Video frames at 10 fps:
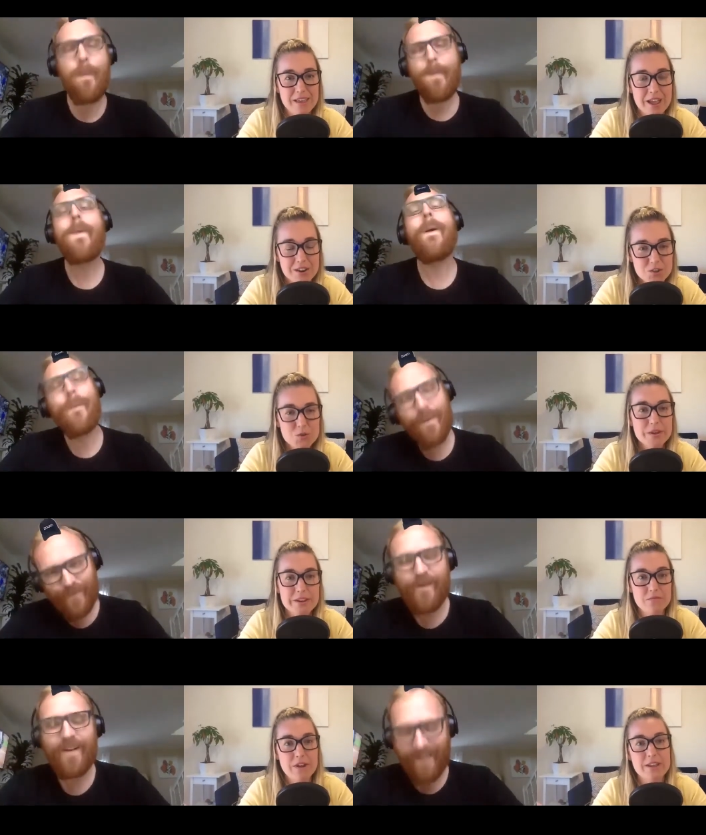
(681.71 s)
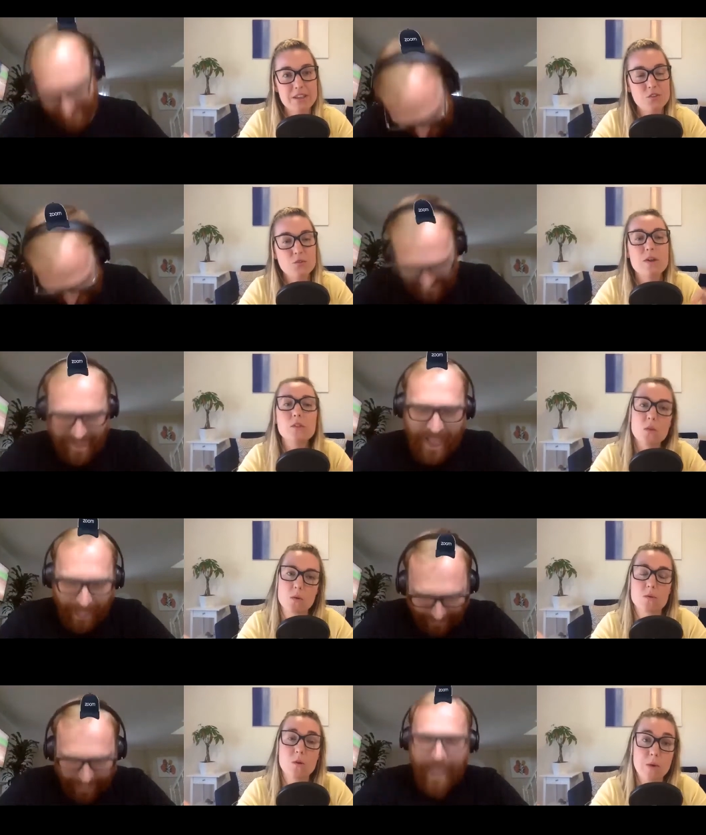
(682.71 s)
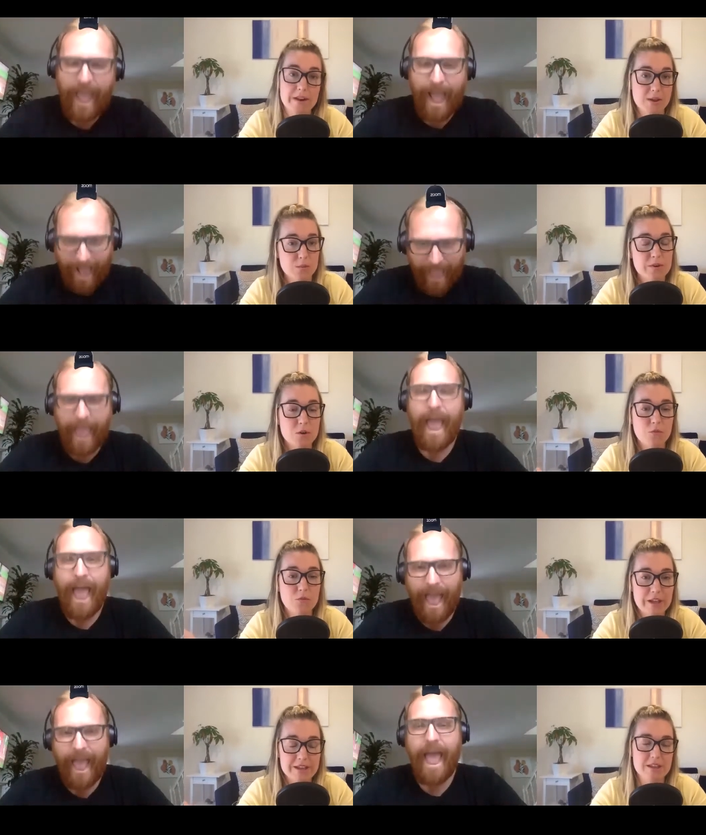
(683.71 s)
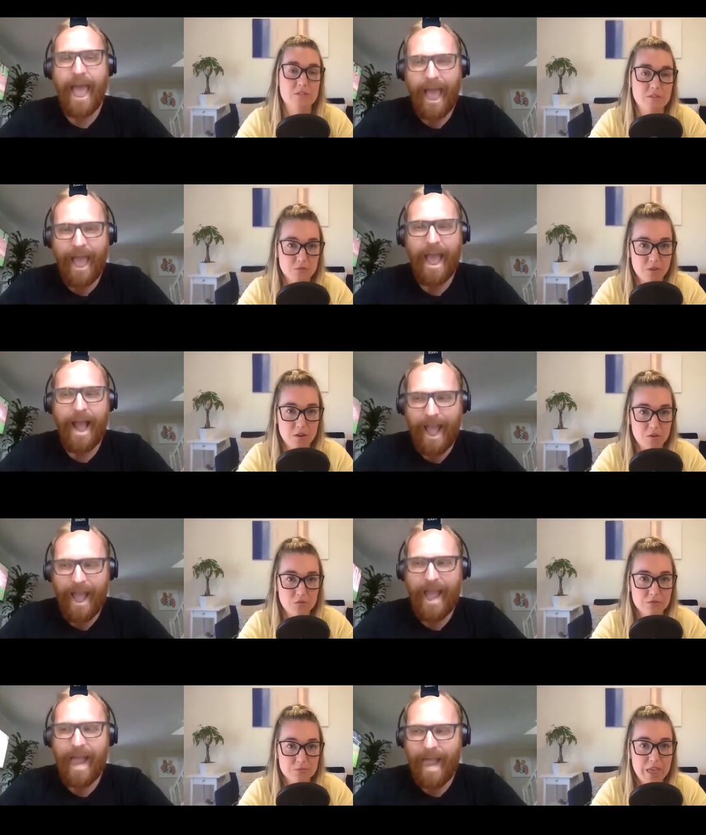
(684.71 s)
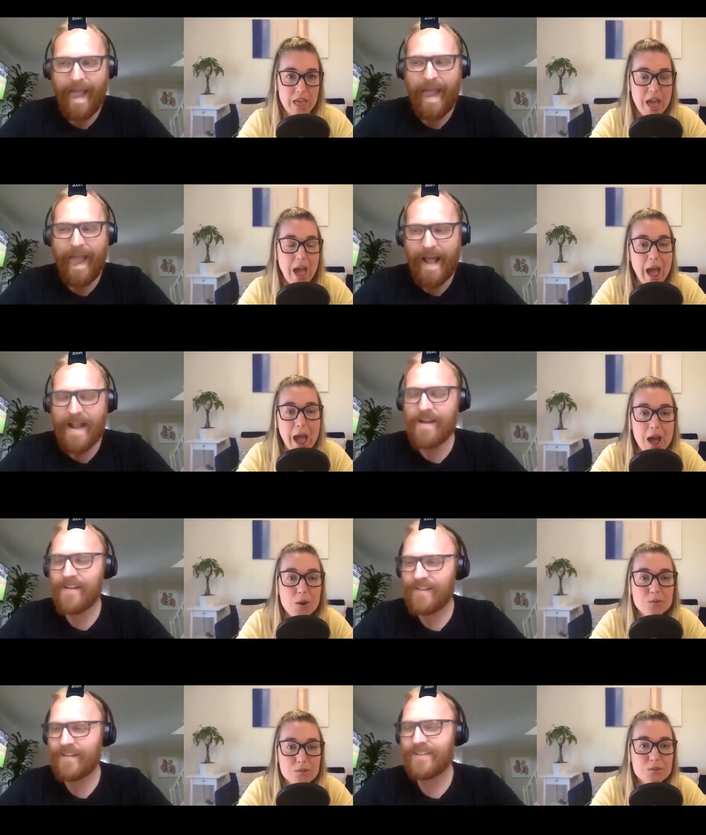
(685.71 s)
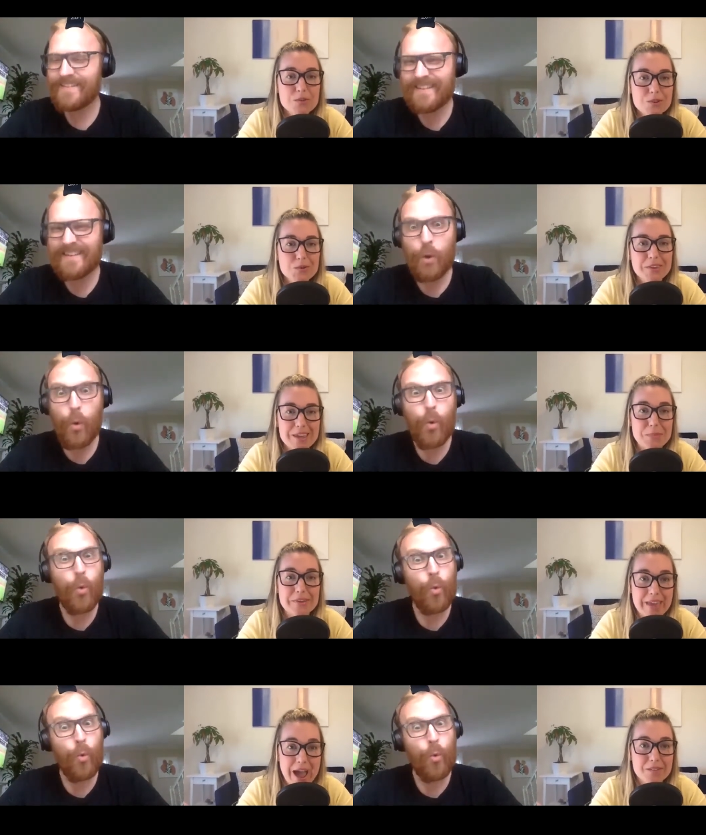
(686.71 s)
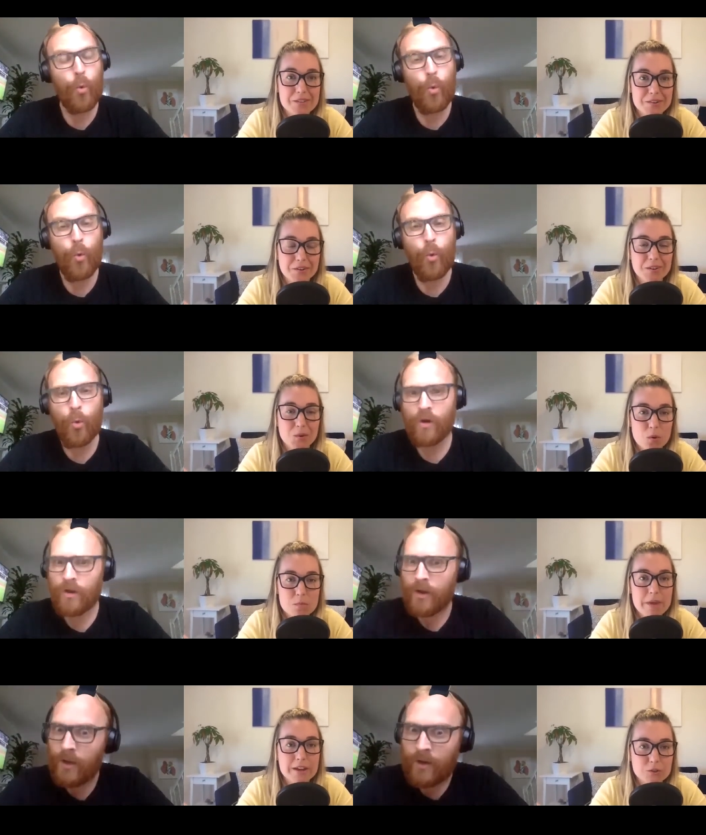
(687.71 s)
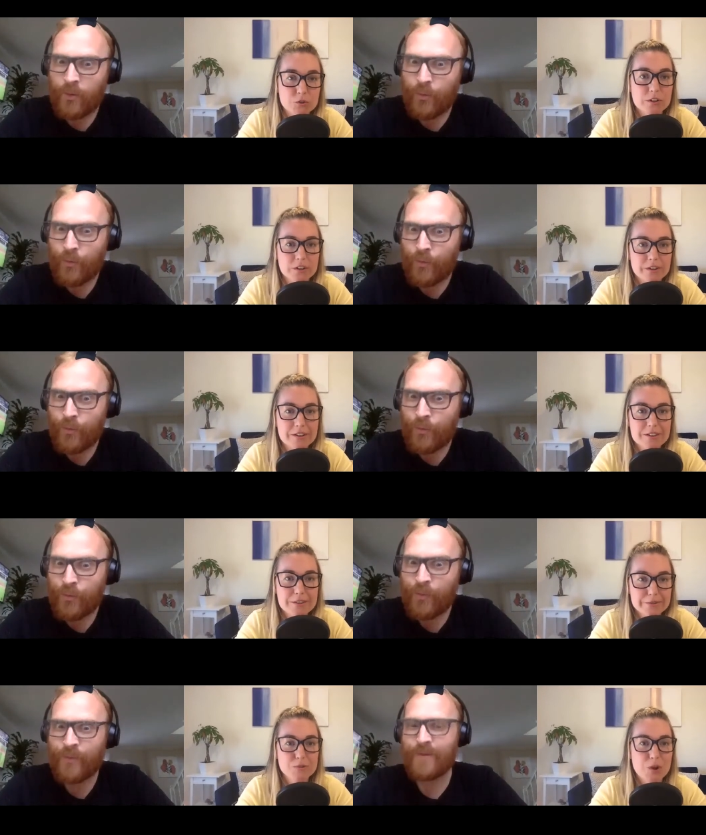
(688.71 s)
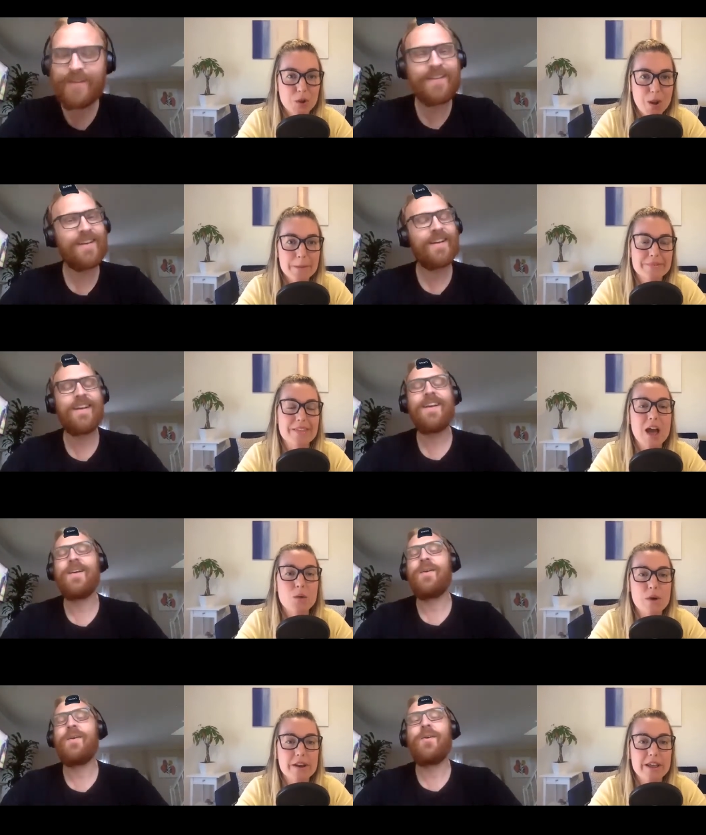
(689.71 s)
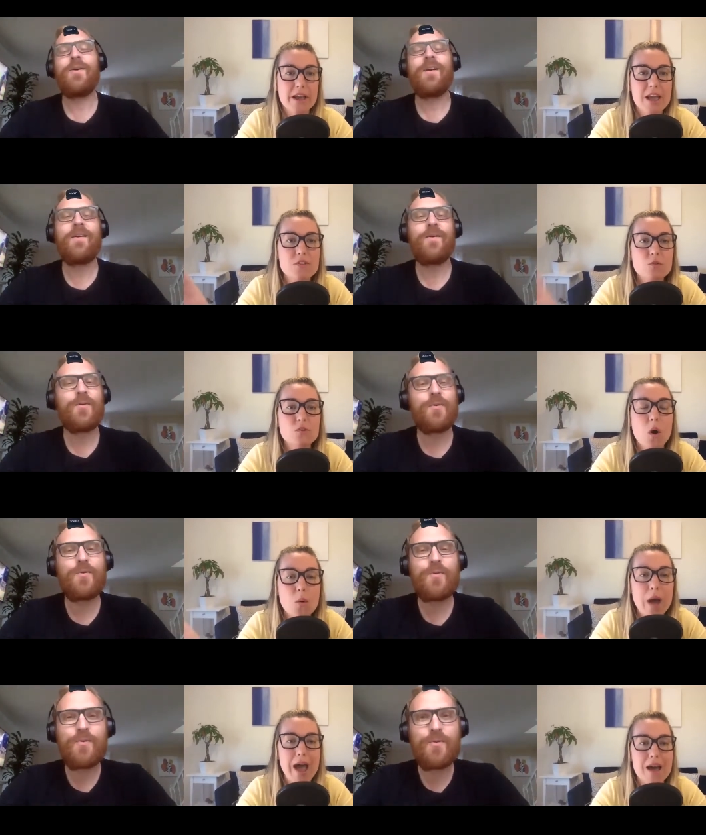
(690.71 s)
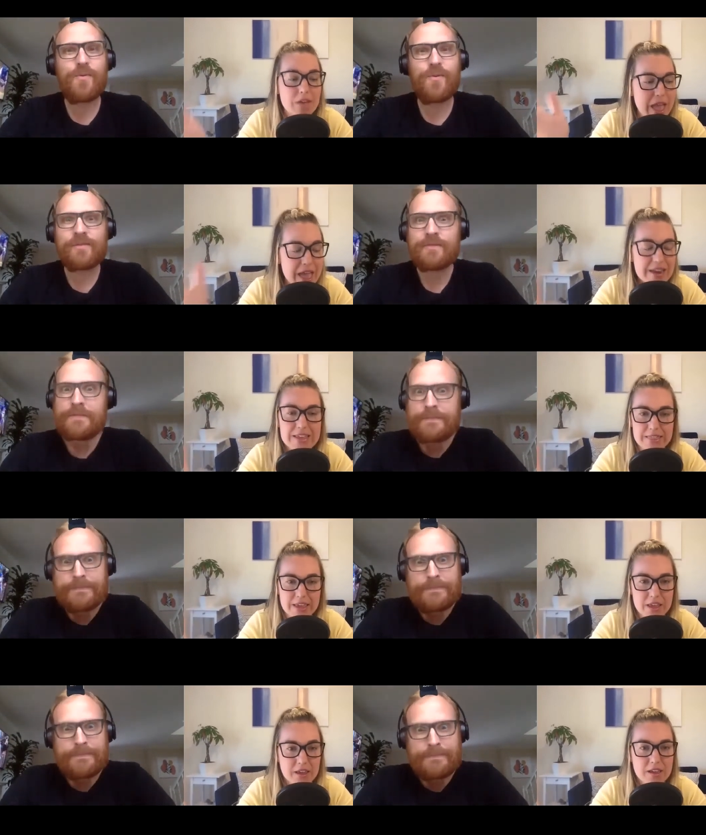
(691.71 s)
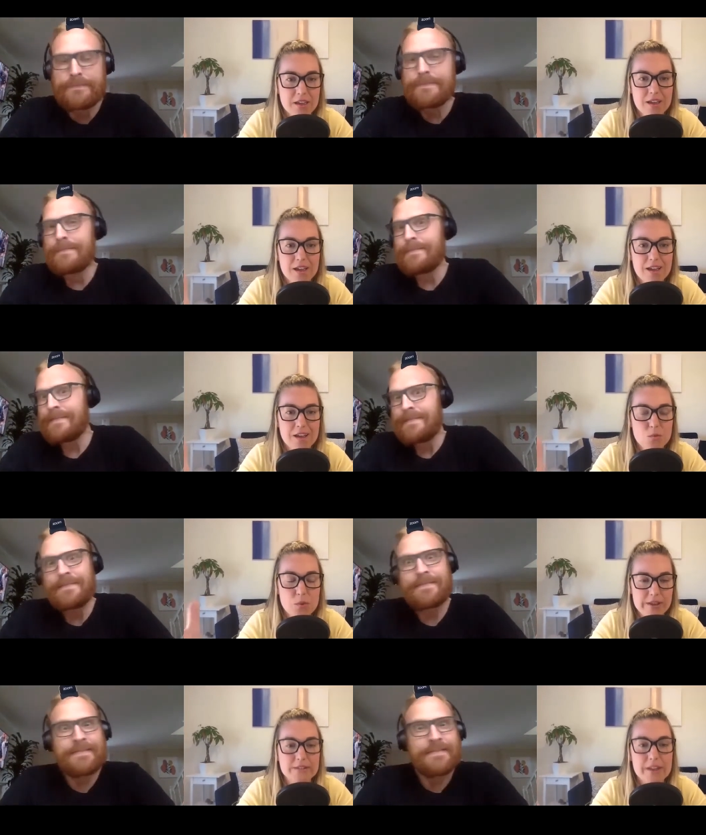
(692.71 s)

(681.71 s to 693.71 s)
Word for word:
Speaker 1: and you get invited to a local wedding where no flight is involved. How do you keep a calendar or make sure you show up to that wedding if you don't have anything written